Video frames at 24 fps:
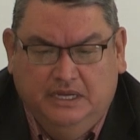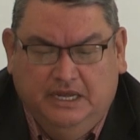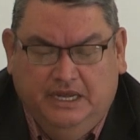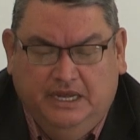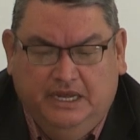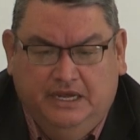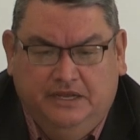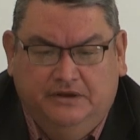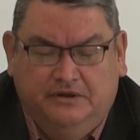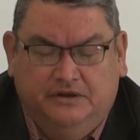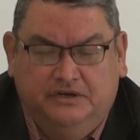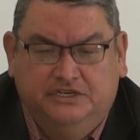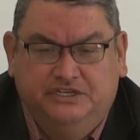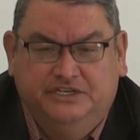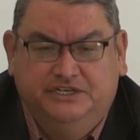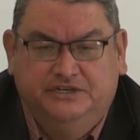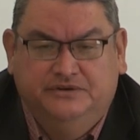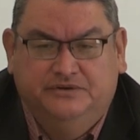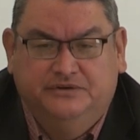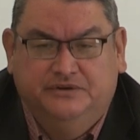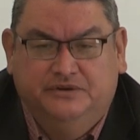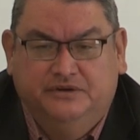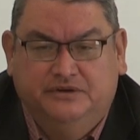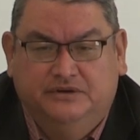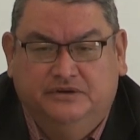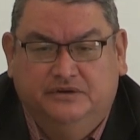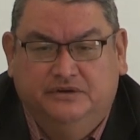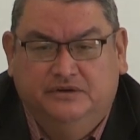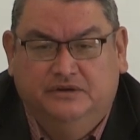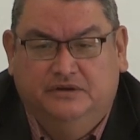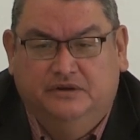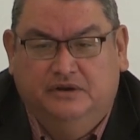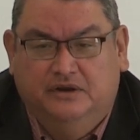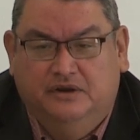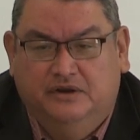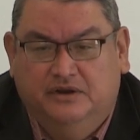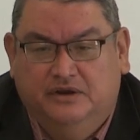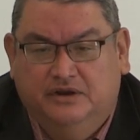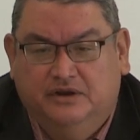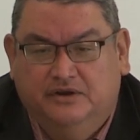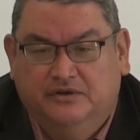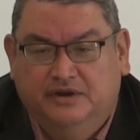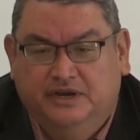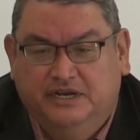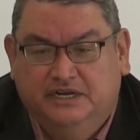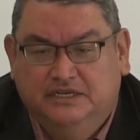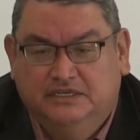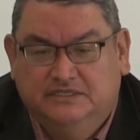and our children are our
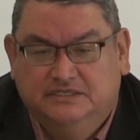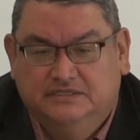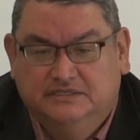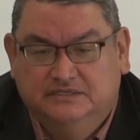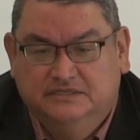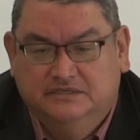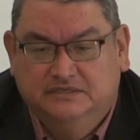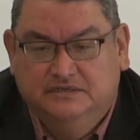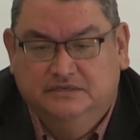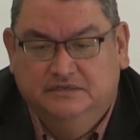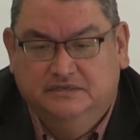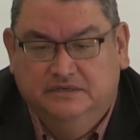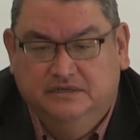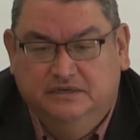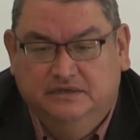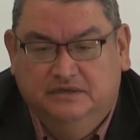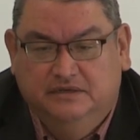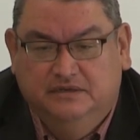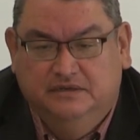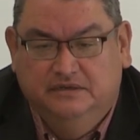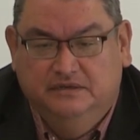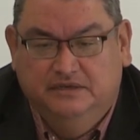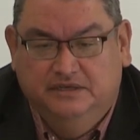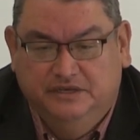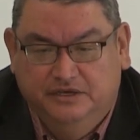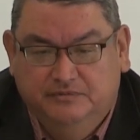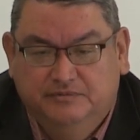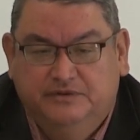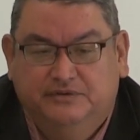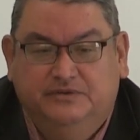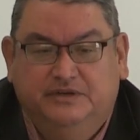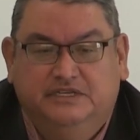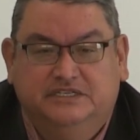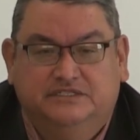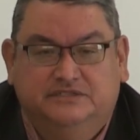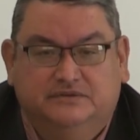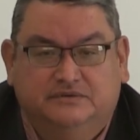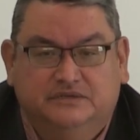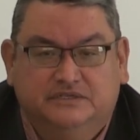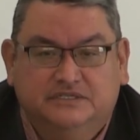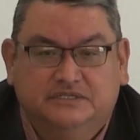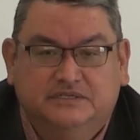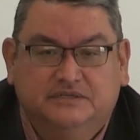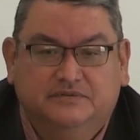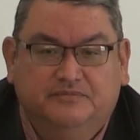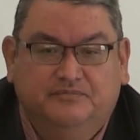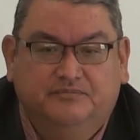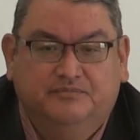greatest human
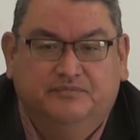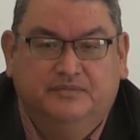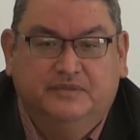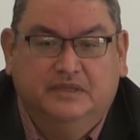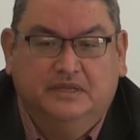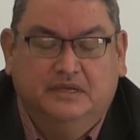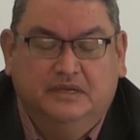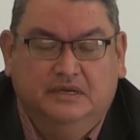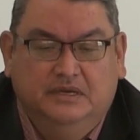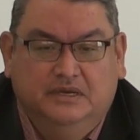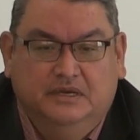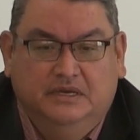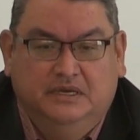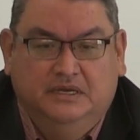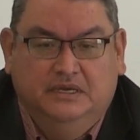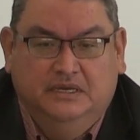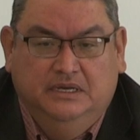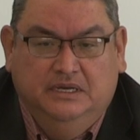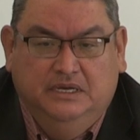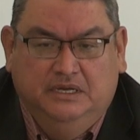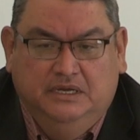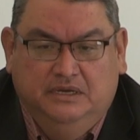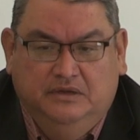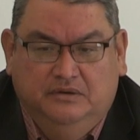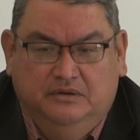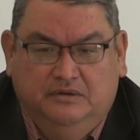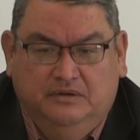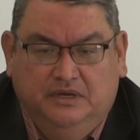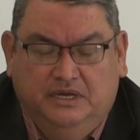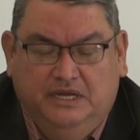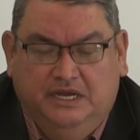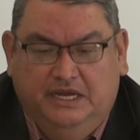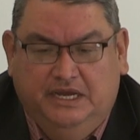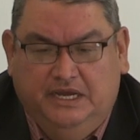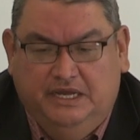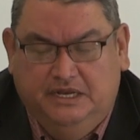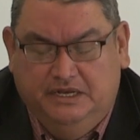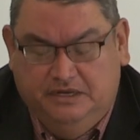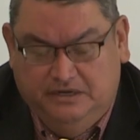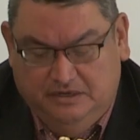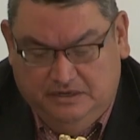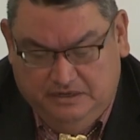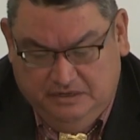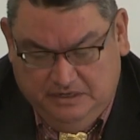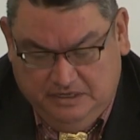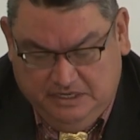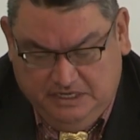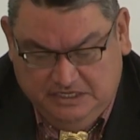resource.
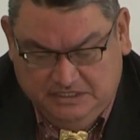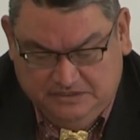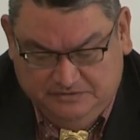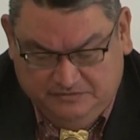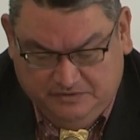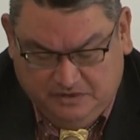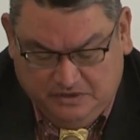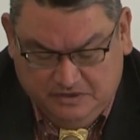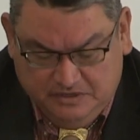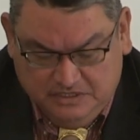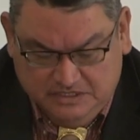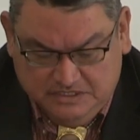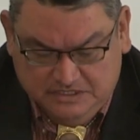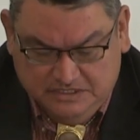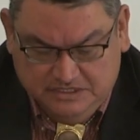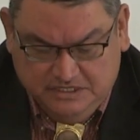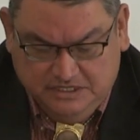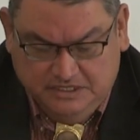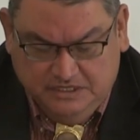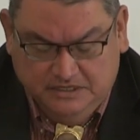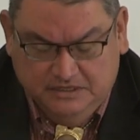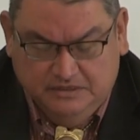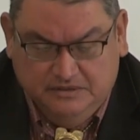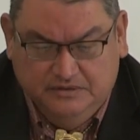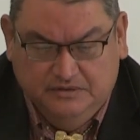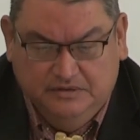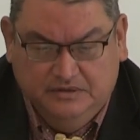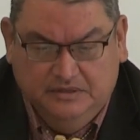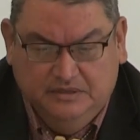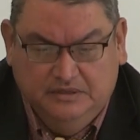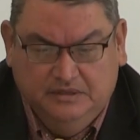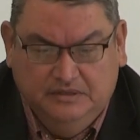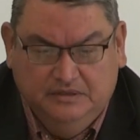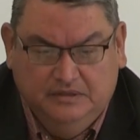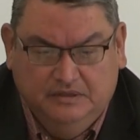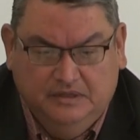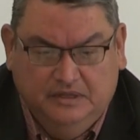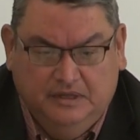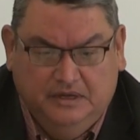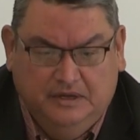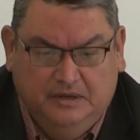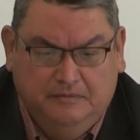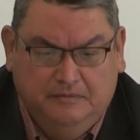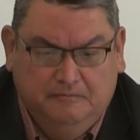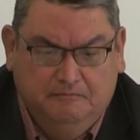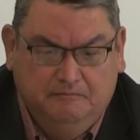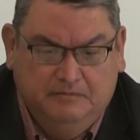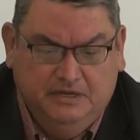And as far as the
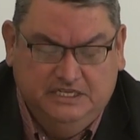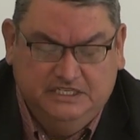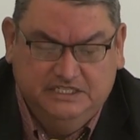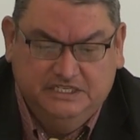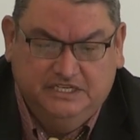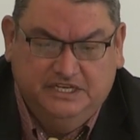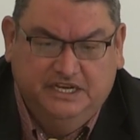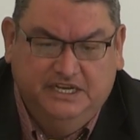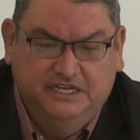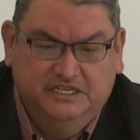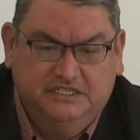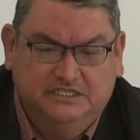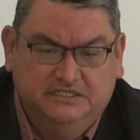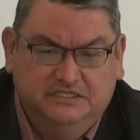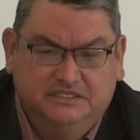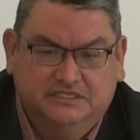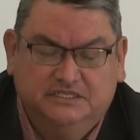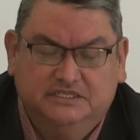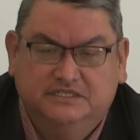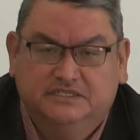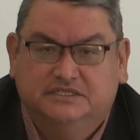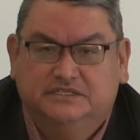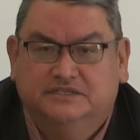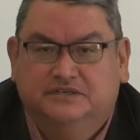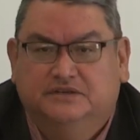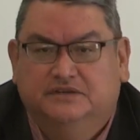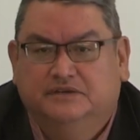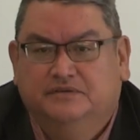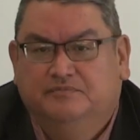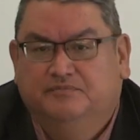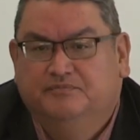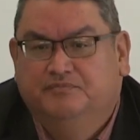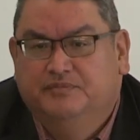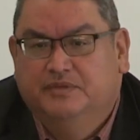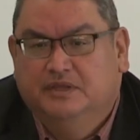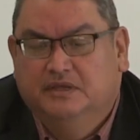education is concerned,